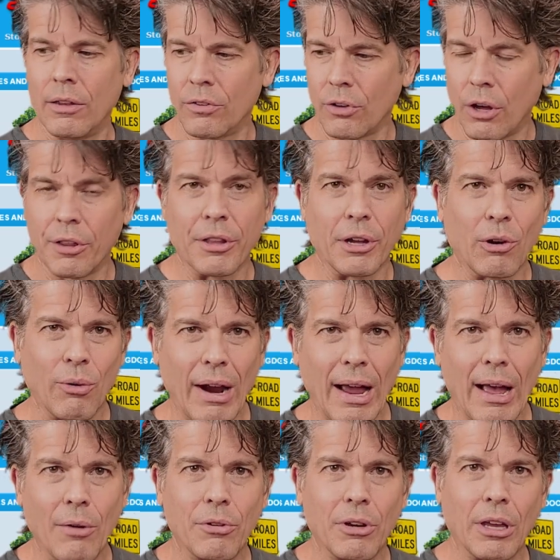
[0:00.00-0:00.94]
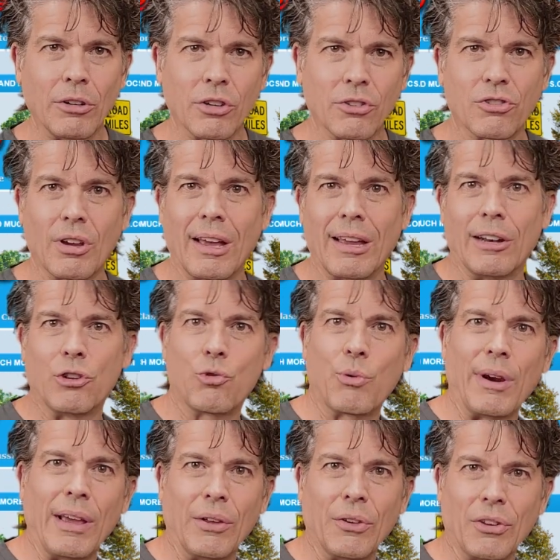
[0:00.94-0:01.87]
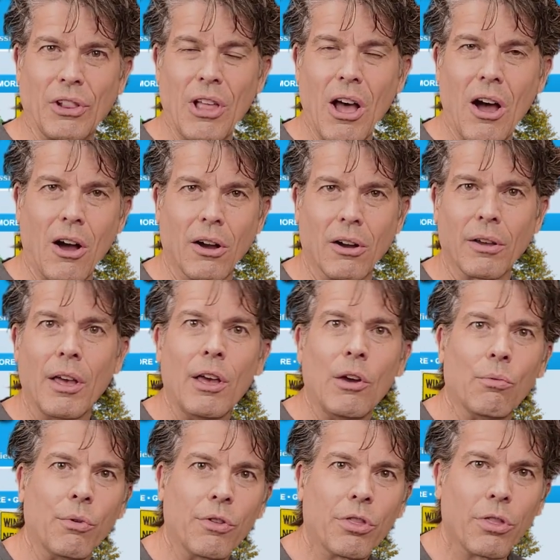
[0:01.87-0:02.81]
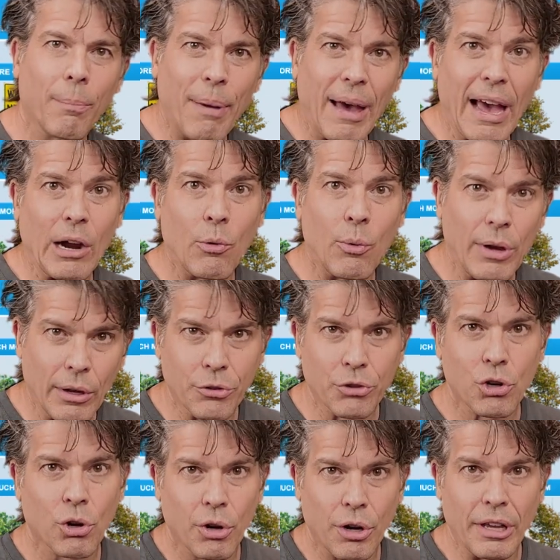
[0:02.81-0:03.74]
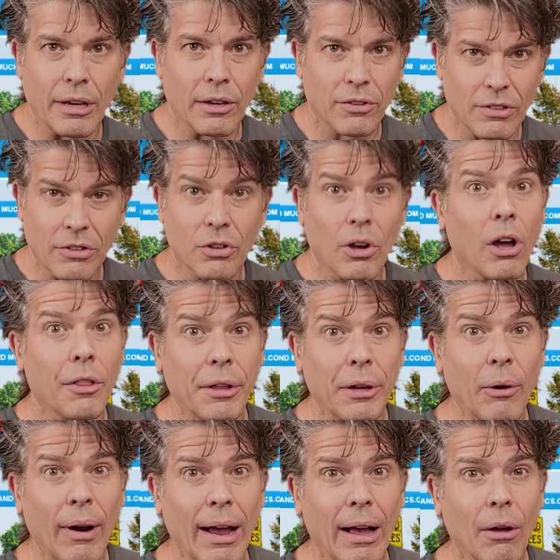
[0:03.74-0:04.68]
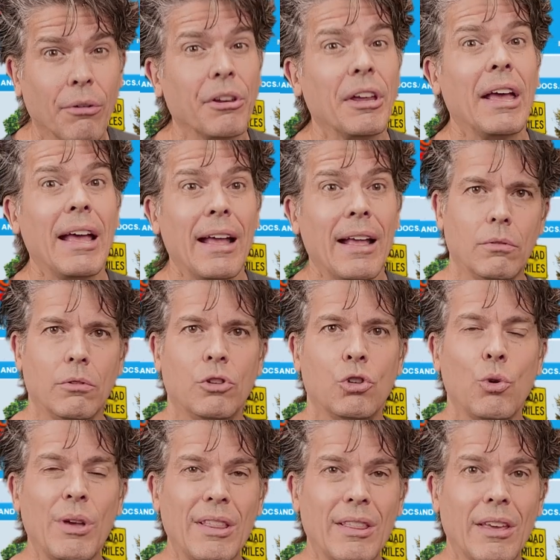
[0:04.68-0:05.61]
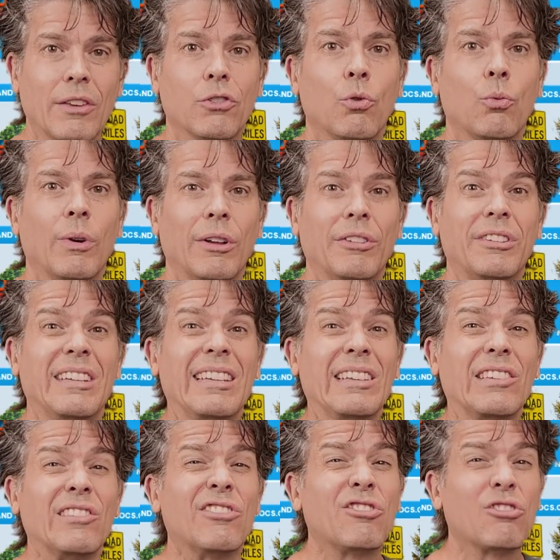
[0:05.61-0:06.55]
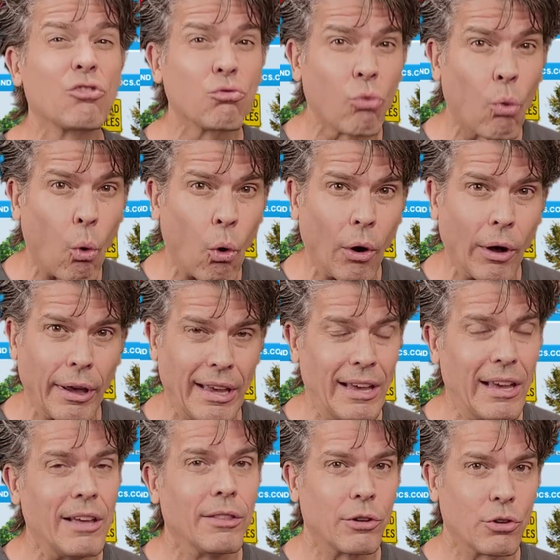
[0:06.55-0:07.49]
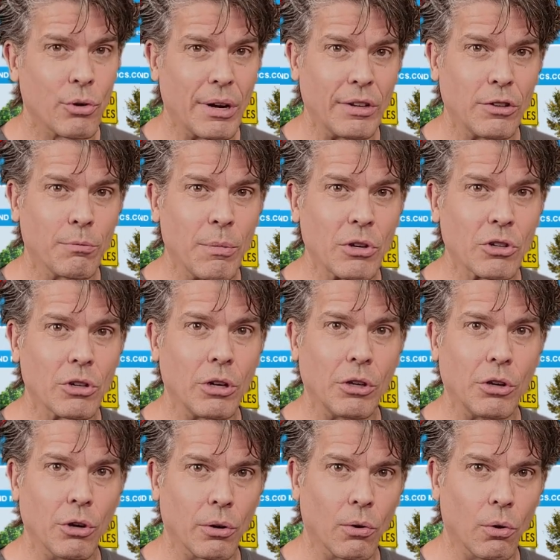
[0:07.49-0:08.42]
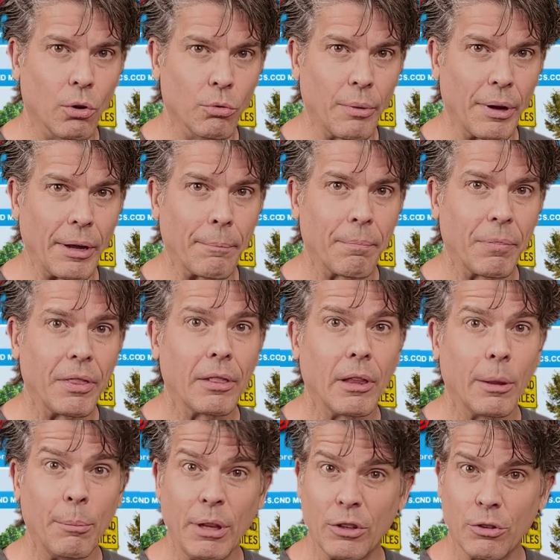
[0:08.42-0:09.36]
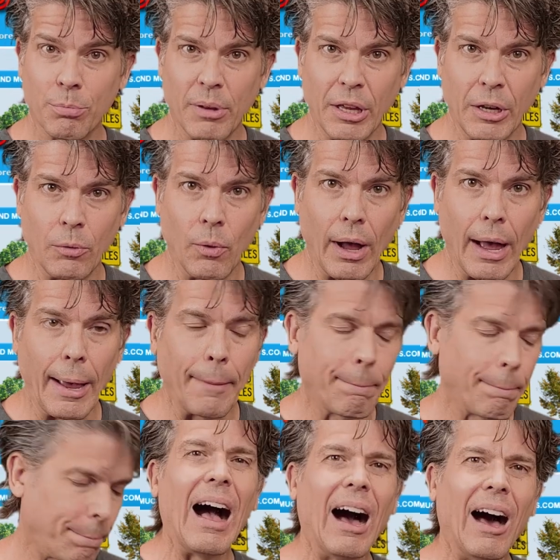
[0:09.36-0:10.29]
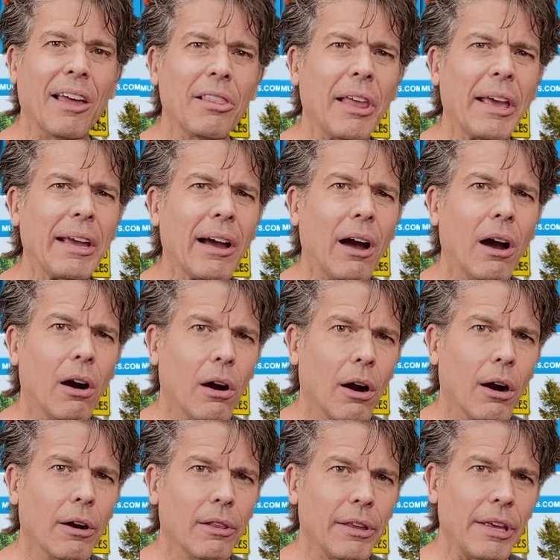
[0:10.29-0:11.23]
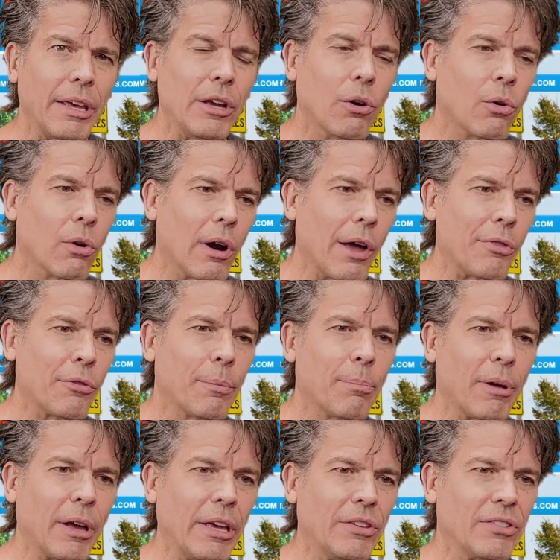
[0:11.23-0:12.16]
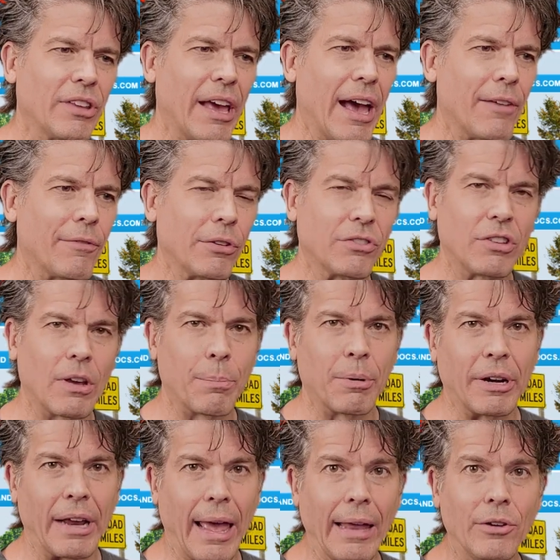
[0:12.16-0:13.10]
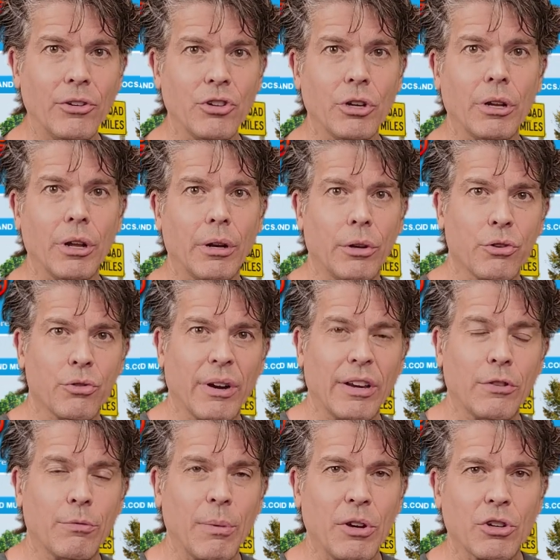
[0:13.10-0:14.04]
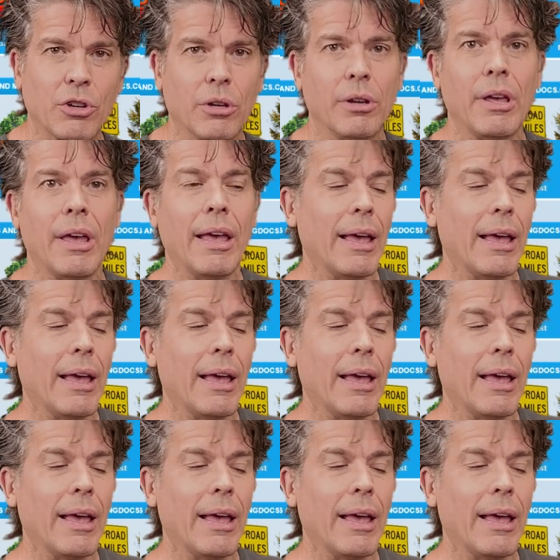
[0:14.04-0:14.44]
is on the ground and just kind of trails along with the back wheel turning because it's on the ground. Doing this will destroy the transmission in your Goldwing. Let me explain why. Unlike a Harley or other bikes that have a separate engine and a transmission,